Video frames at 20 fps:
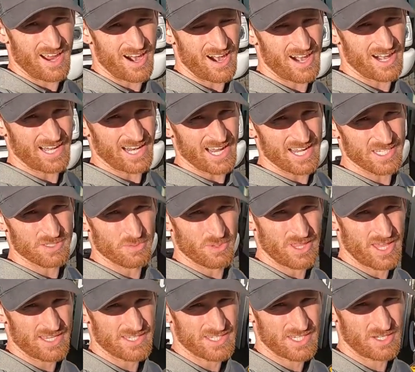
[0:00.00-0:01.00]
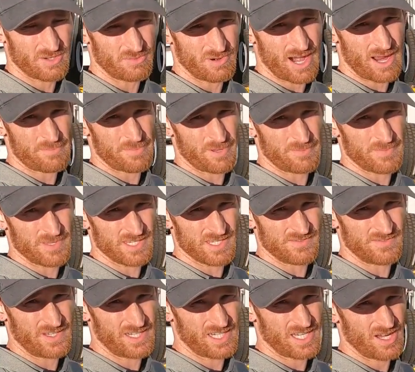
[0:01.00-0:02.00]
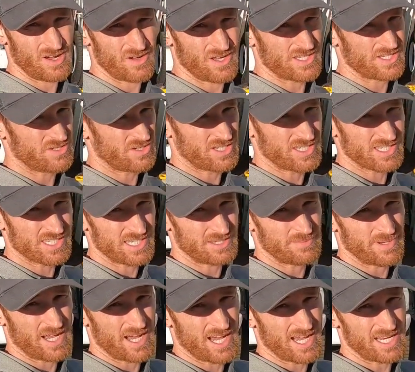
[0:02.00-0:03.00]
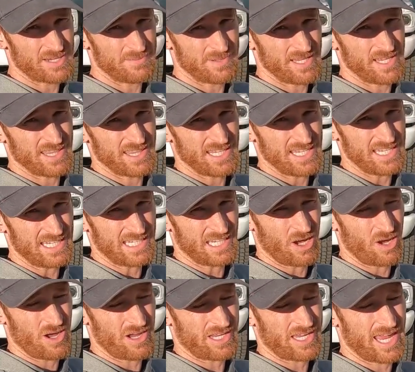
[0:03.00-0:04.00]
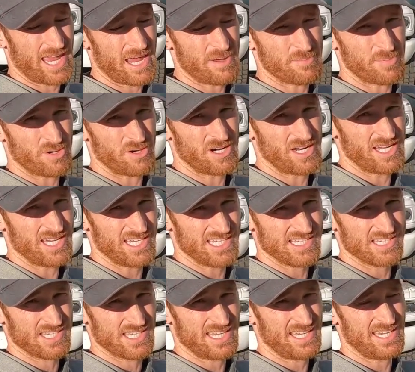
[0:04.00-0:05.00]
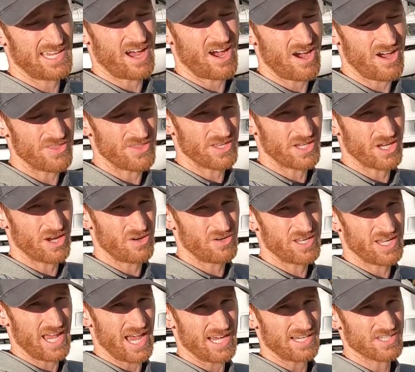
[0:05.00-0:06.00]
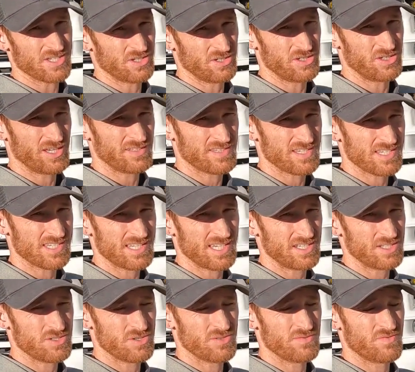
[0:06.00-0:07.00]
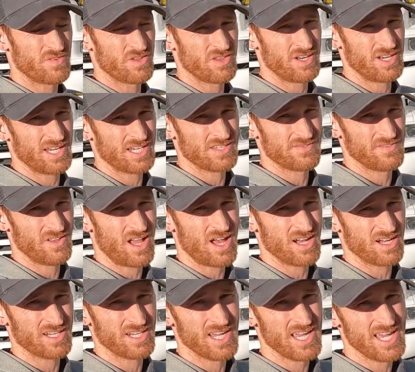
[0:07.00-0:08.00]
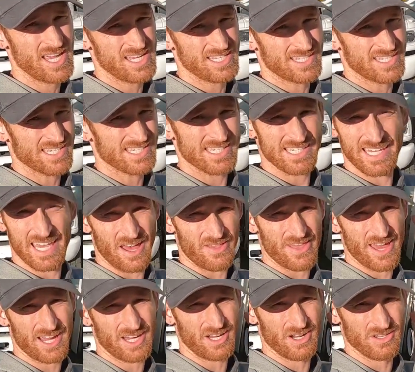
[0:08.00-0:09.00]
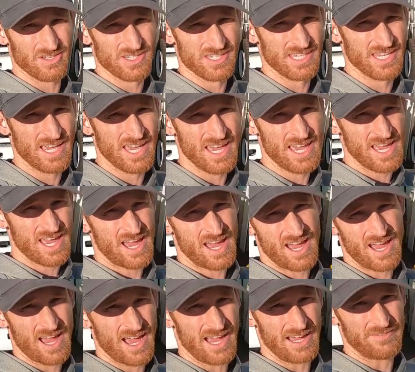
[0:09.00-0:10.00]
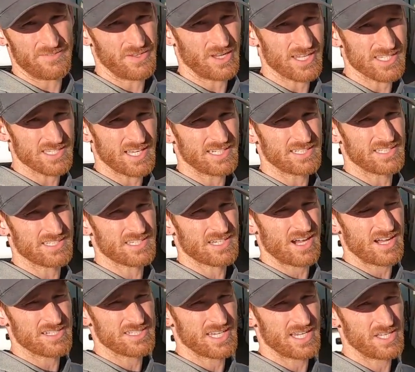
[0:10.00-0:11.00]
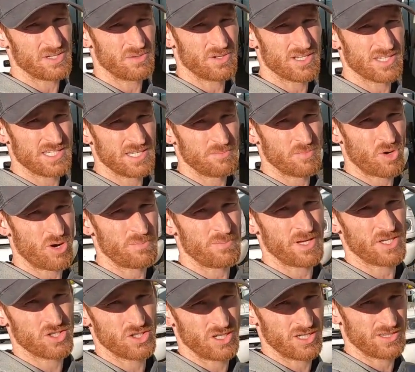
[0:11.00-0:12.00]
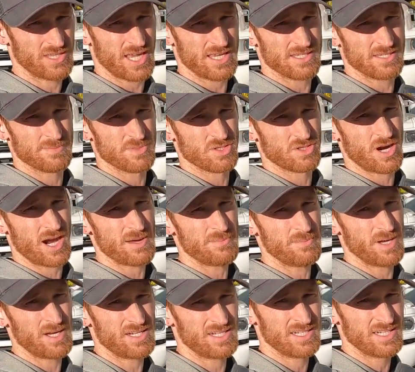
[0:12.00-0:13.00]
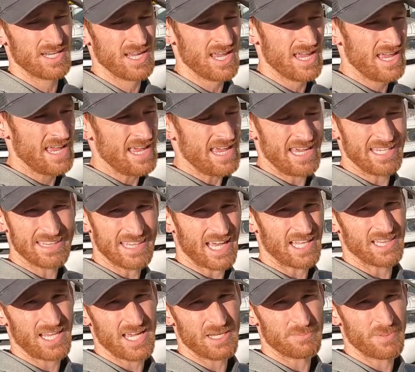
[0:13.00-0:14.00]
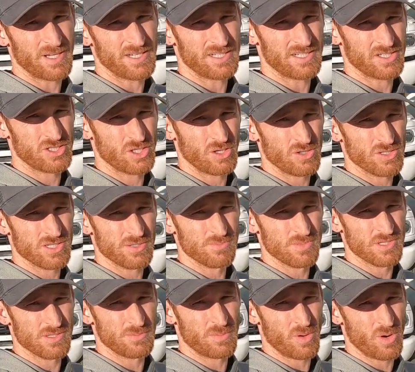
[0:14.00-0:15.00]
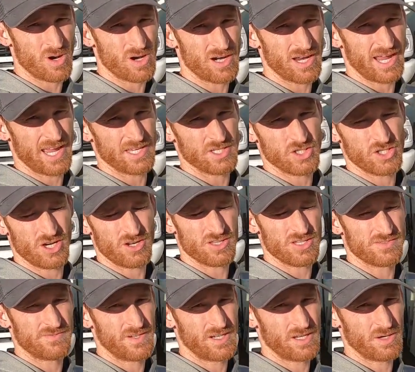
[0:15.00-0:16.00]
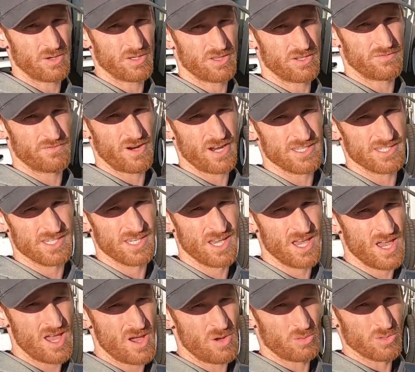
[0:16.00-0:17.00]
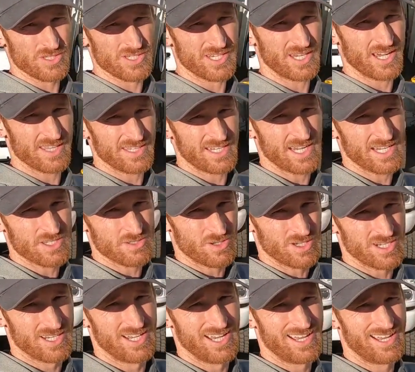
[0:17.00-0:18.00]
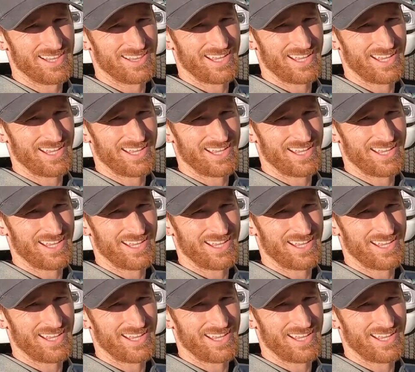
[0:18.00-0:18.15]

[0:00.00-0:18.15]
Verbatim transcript: Alright guys, well that's going to wrap up this video. As you can see behind me, the camper is on the Kodiak, so you'll have to stay tuned for the next vlog to see how that goes. If you guys like this content and you want to see more, make sure you hit that subscribe button, hit that like button to show us some support, and share this video with your friends. We'll see you on the next one.